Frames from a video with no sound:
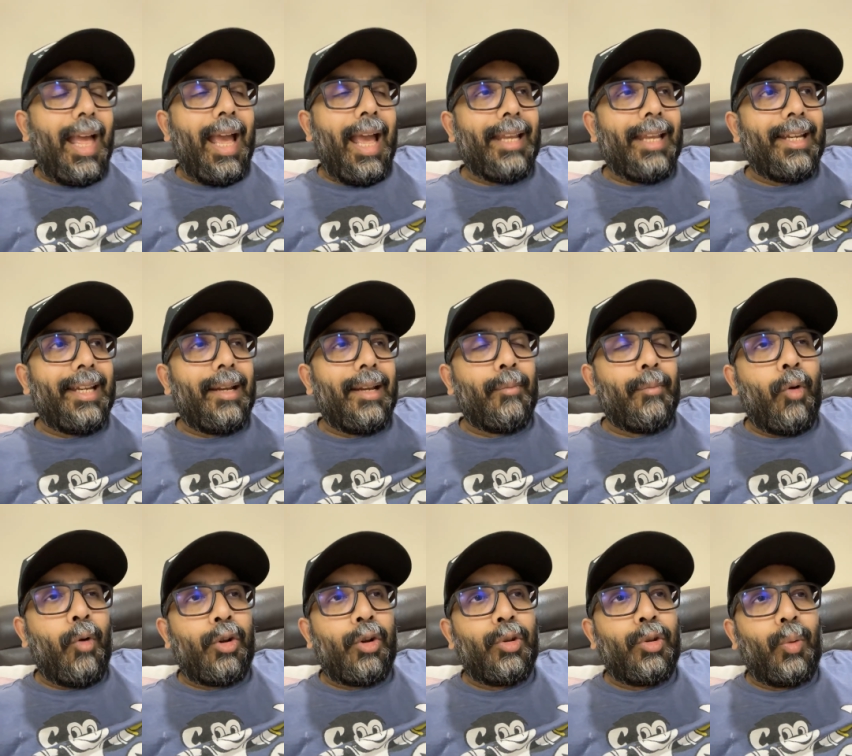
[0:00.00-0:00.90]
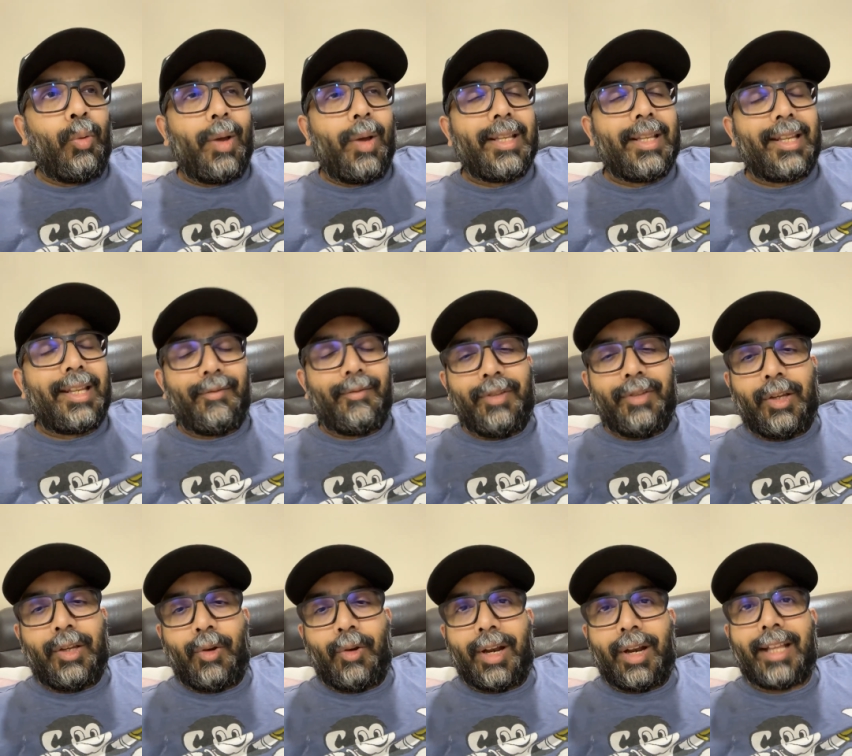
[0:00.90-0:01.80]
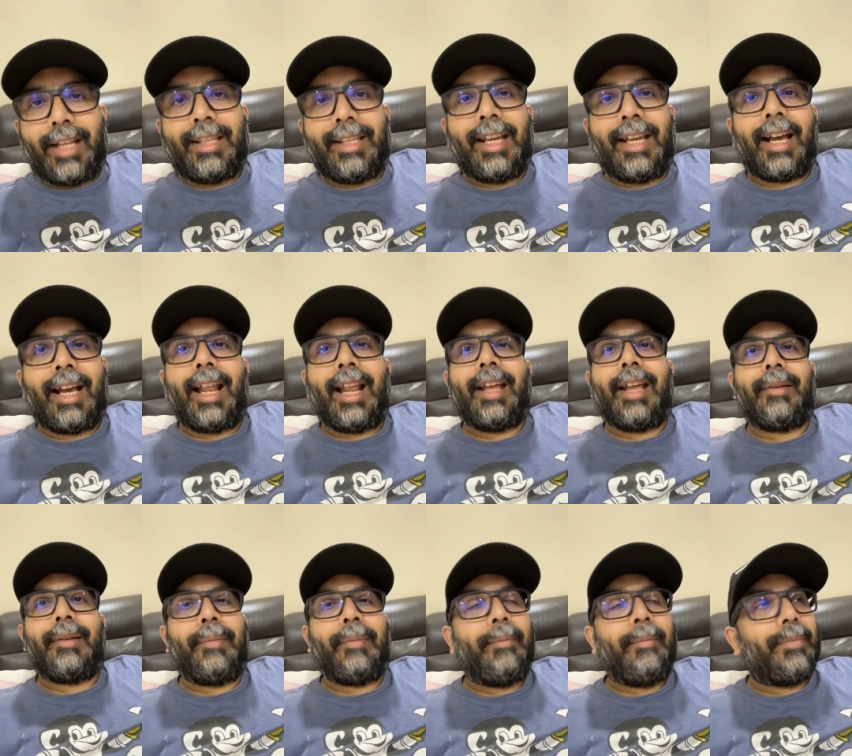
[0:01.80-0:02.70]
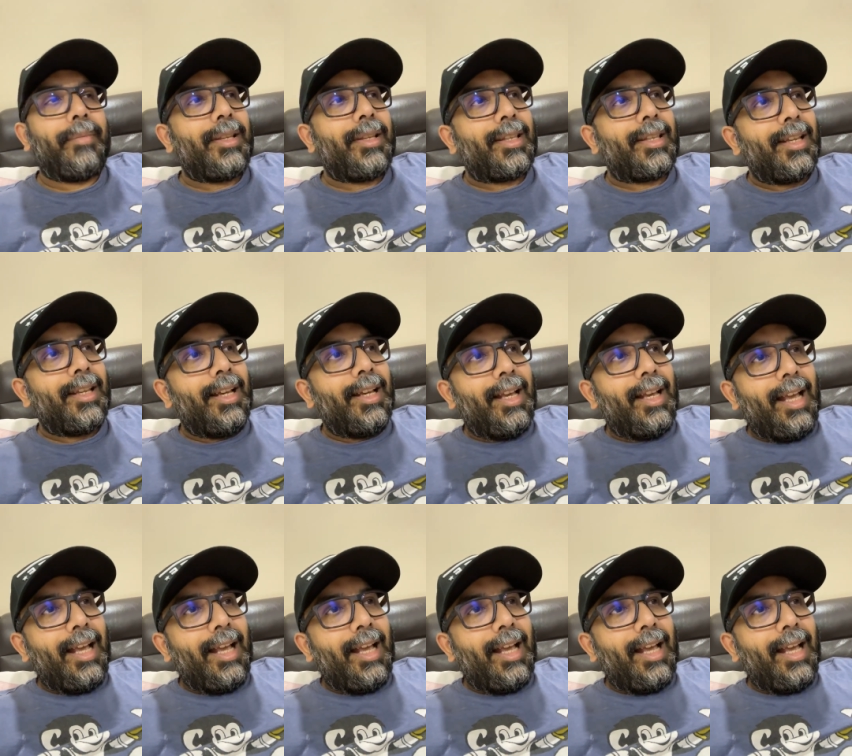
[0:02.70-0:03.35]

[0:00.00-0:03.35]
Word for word: I did a module once at VCon, I think Kalai remembers,